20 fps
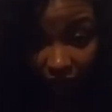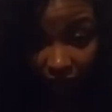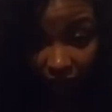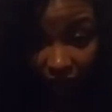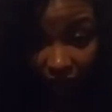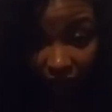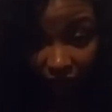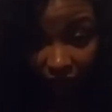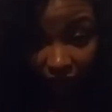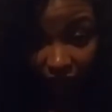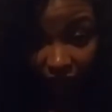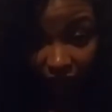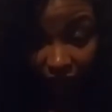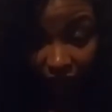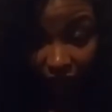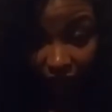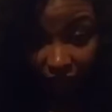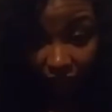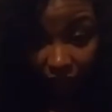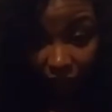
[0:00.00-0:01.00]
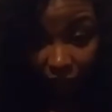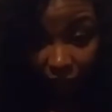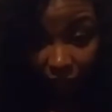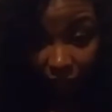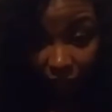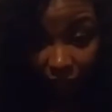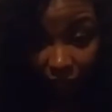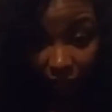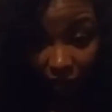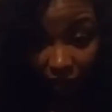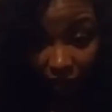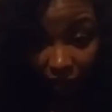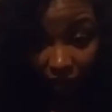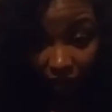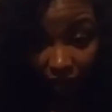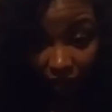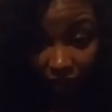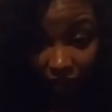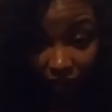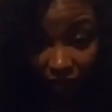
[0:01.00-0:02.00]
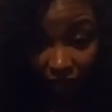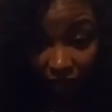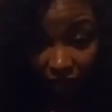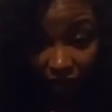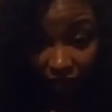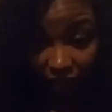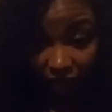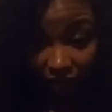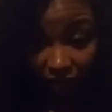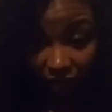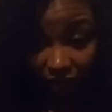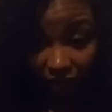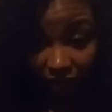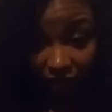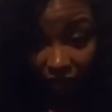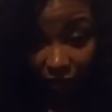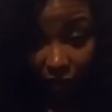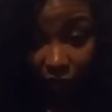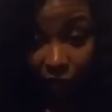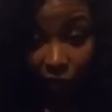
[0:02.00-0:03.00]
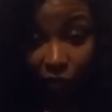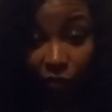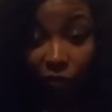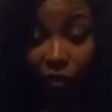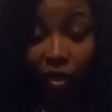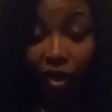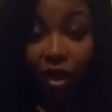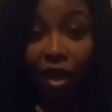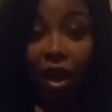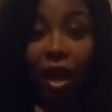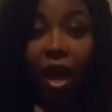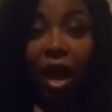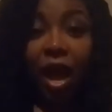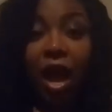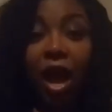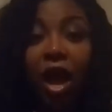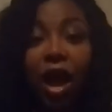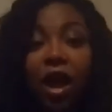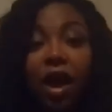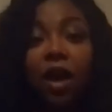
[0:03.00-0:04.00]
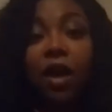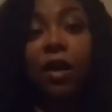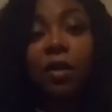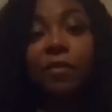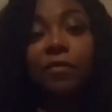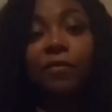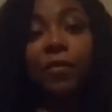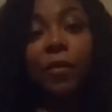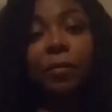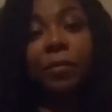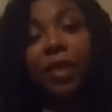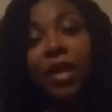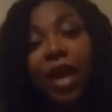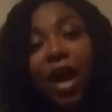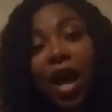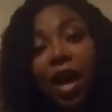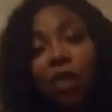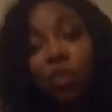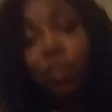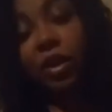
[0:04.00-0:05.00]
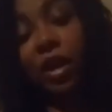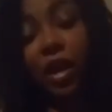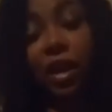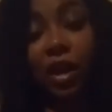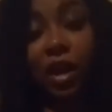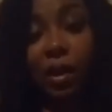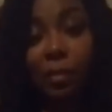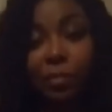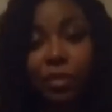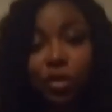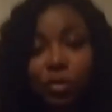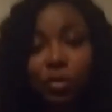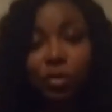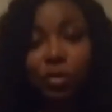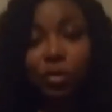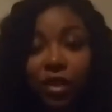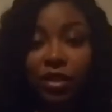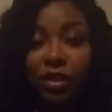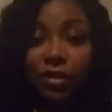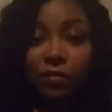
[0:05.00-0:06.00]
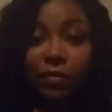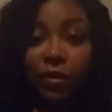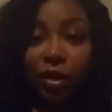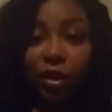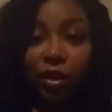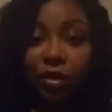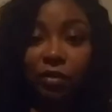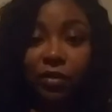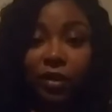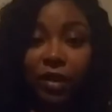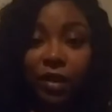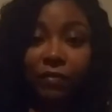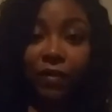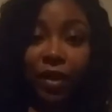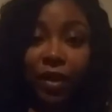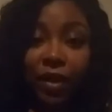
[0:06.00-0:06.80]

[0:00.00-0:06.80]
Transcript: and take what we brought. So, for me, I don't care how much money is involved. If